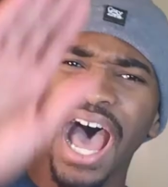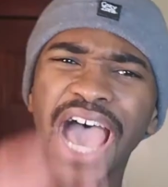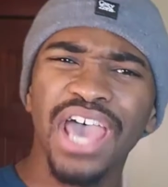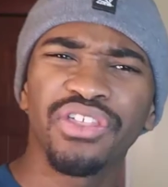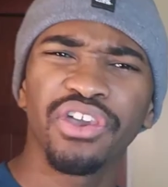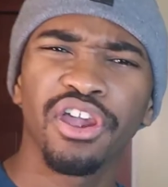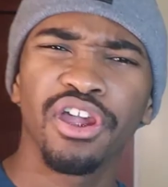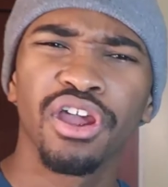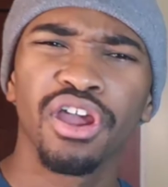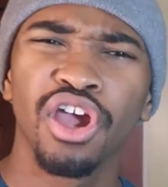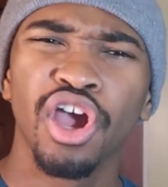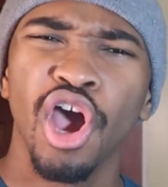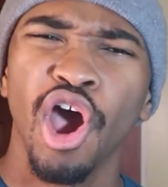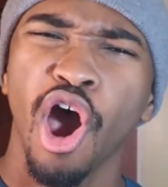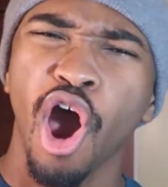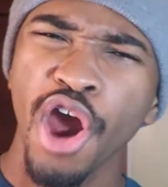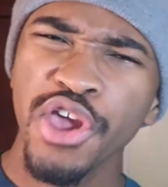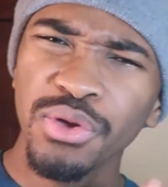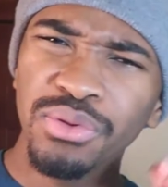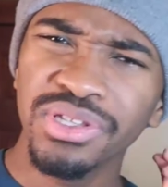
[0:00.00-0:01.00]
Hi there.
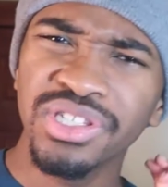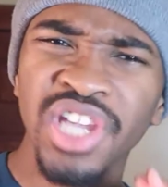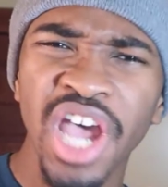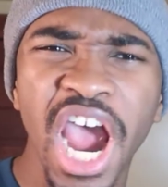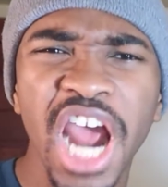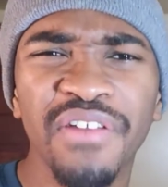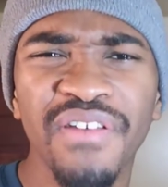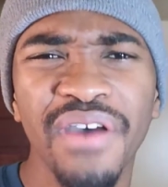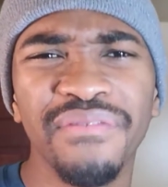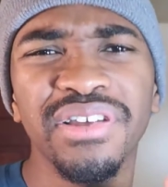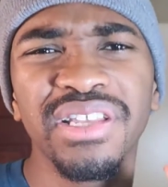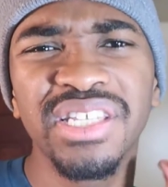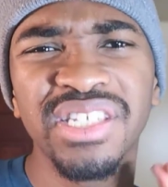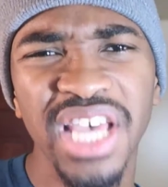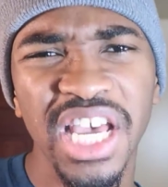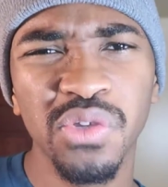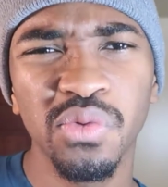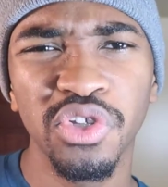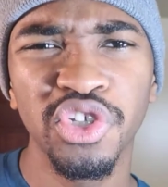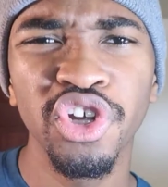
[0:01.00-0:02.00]
Are you tired of having
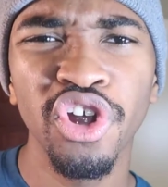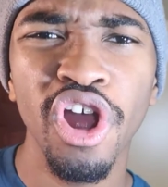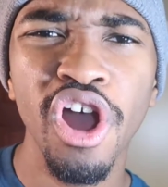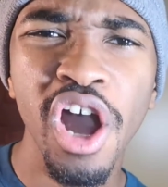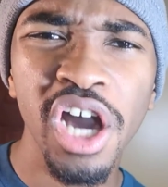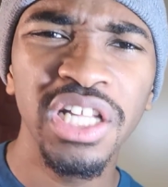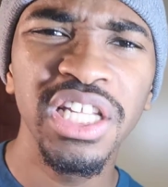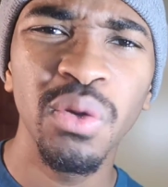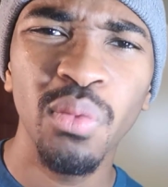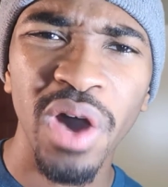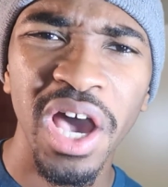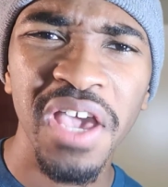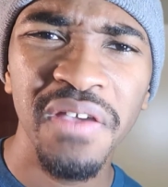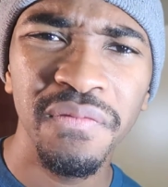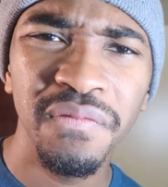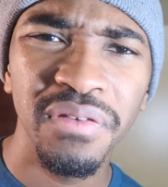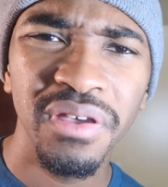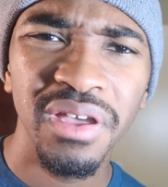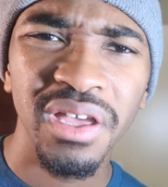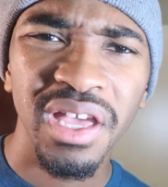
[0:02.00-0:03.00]
sex with your ugly
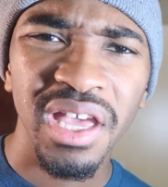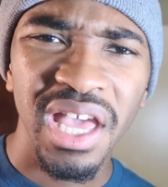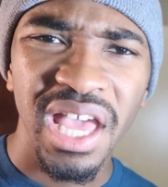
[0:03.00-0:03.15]
wife?